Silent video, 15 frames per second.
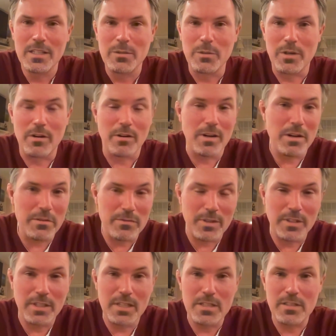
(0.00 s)
or Cardano
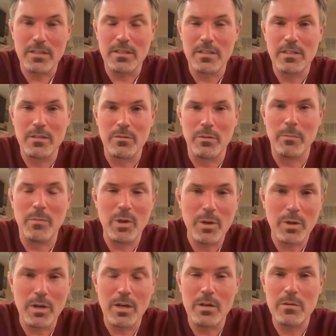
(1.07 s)
Foundation or
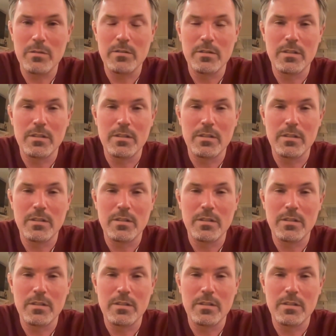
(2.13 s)
Mergo